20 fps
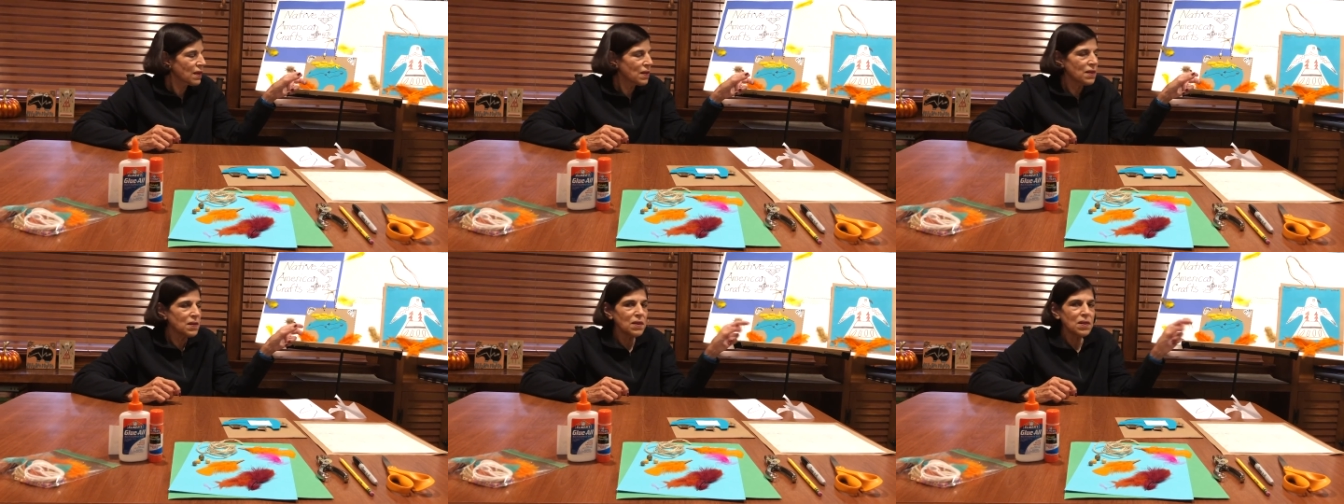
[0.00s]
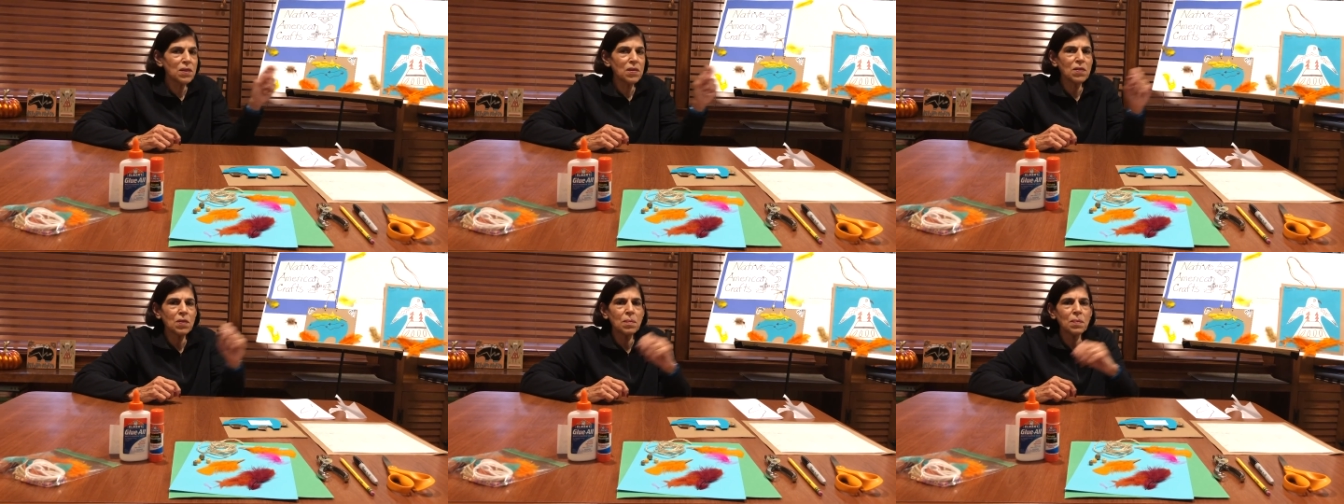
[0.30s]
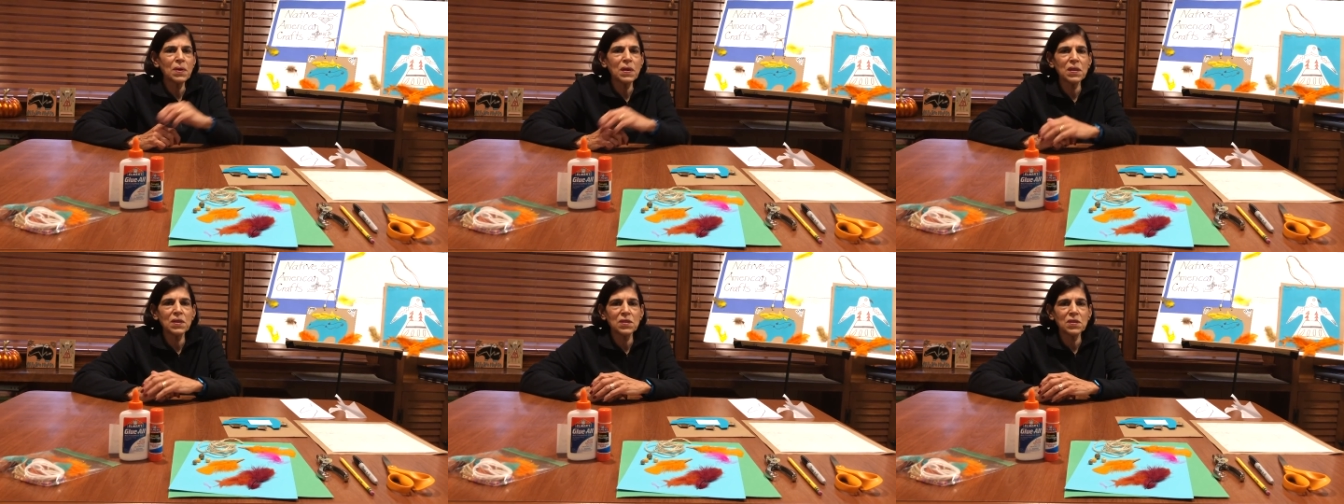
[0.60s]
near the
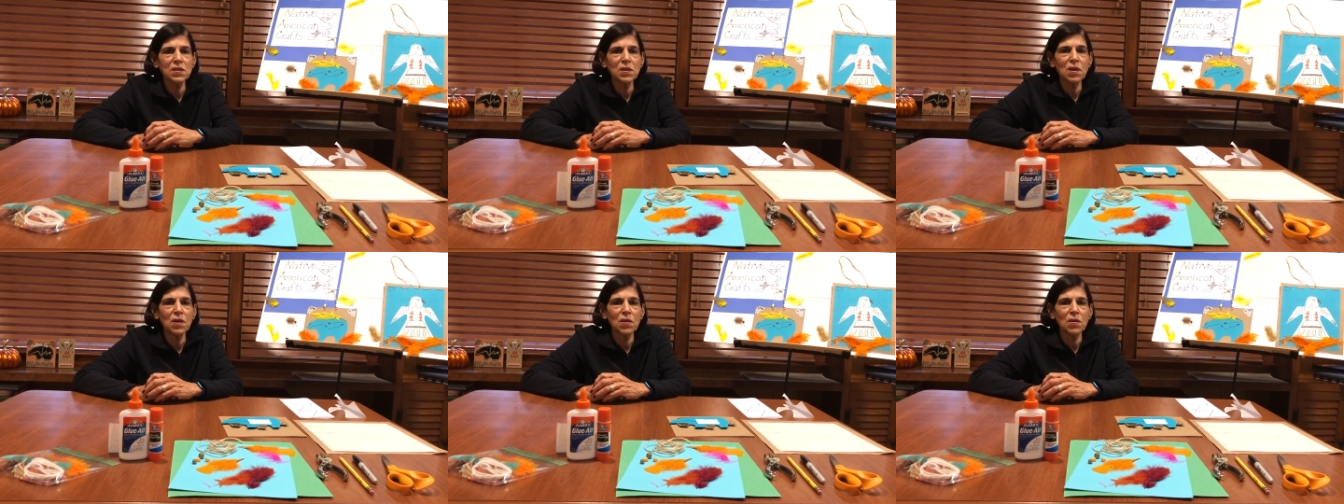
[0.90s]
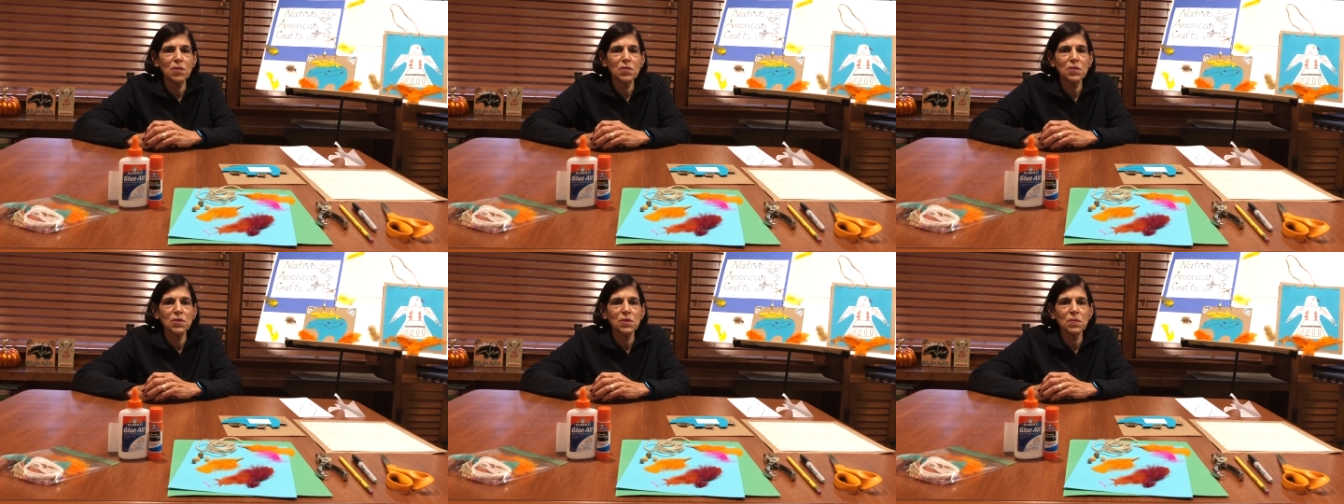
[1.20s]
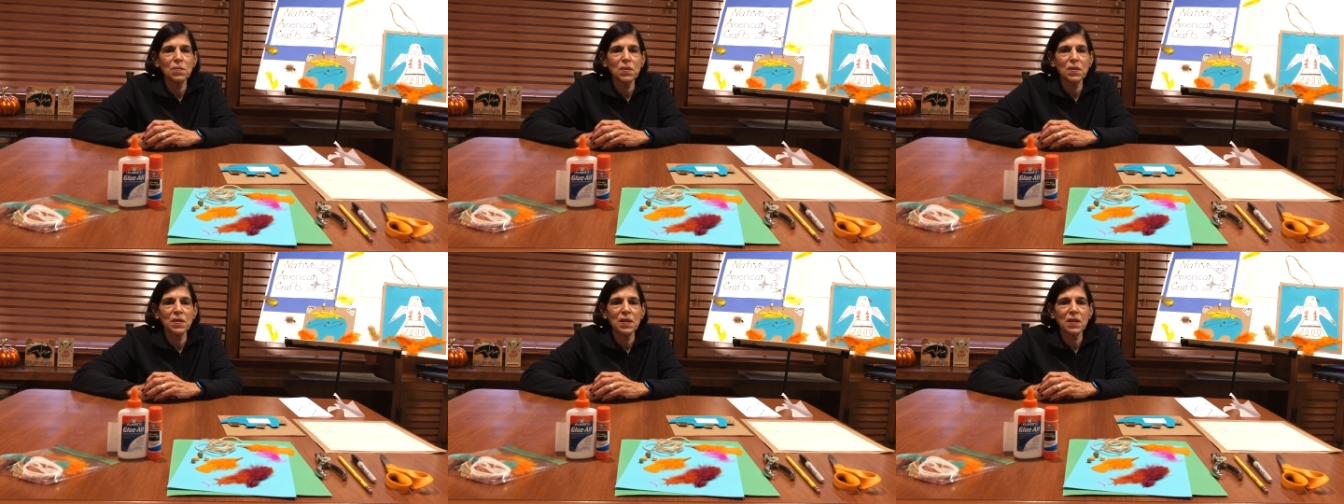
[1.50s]
bear's nose
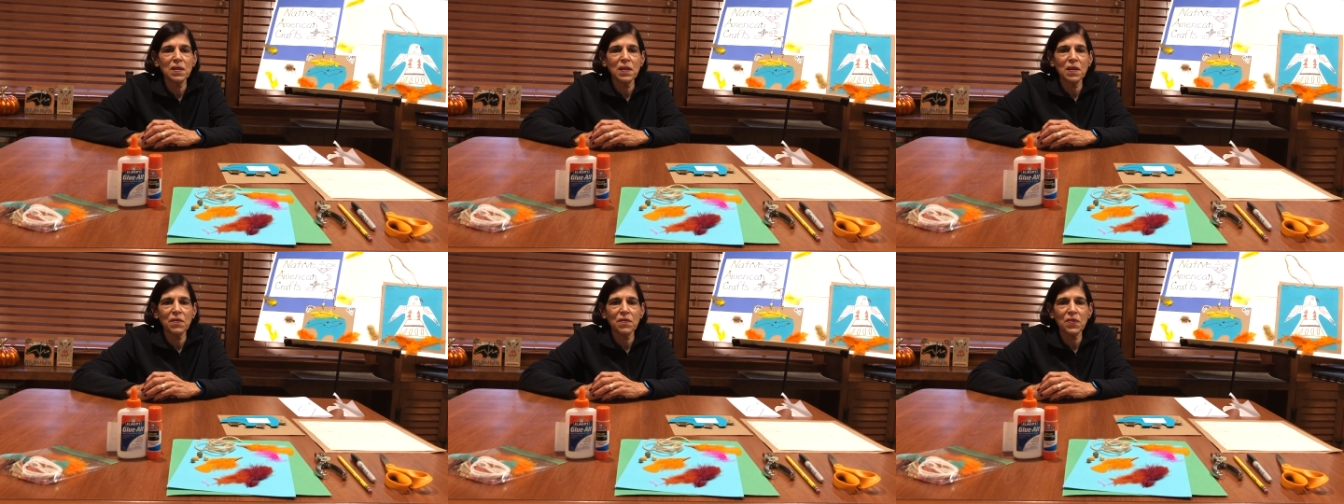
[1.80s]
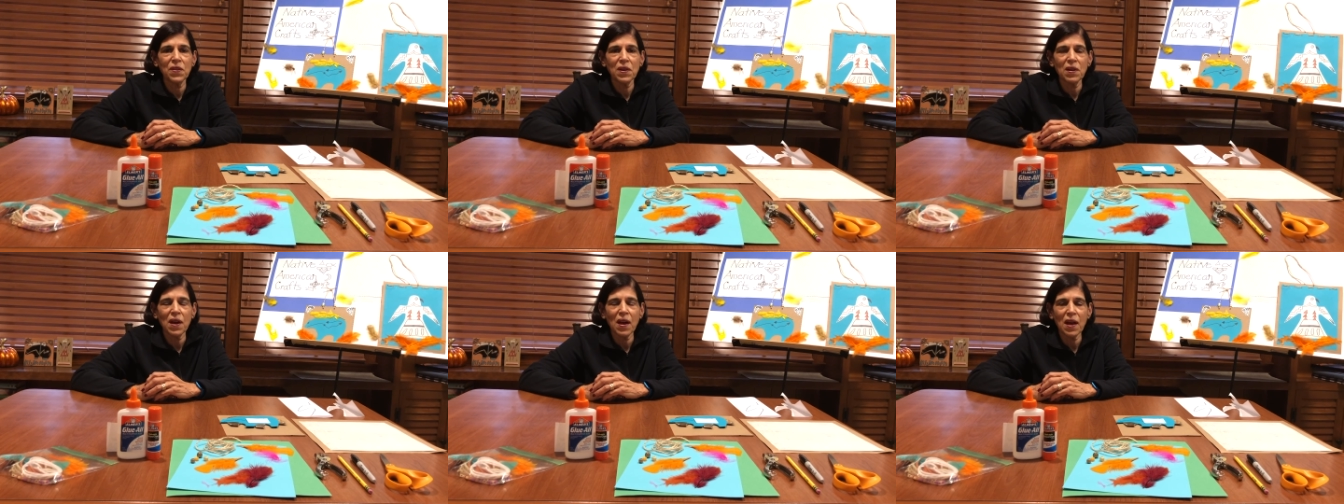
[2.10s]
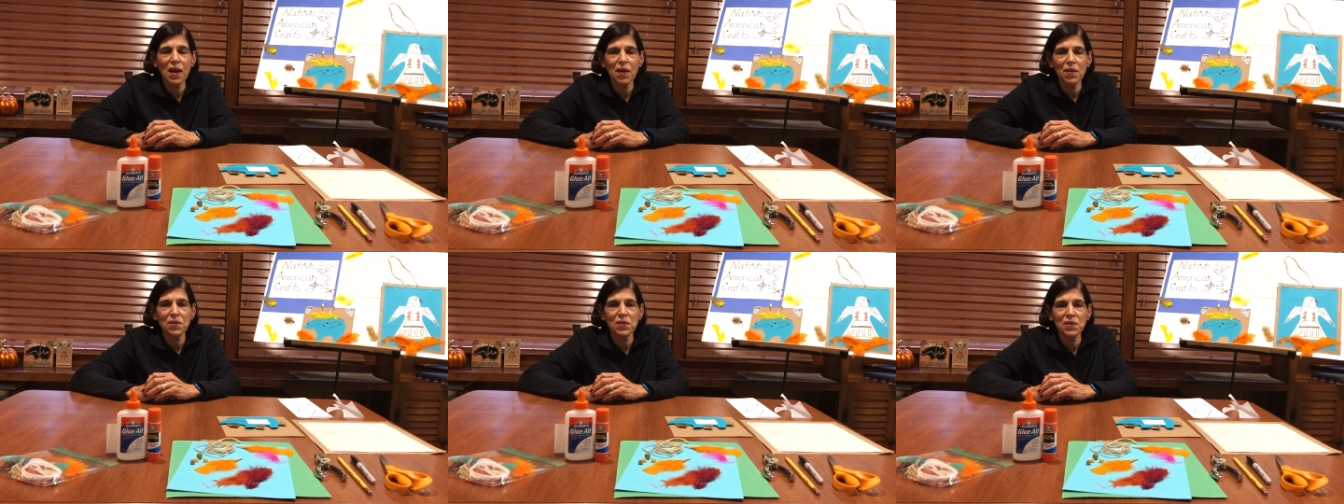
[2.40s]
when they left their
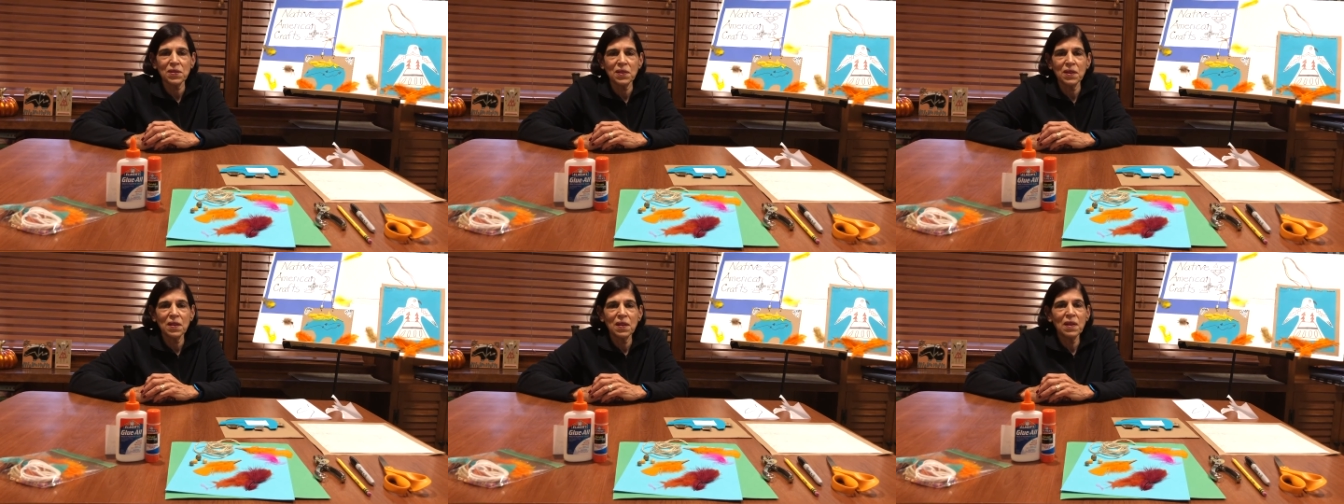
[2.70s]
house,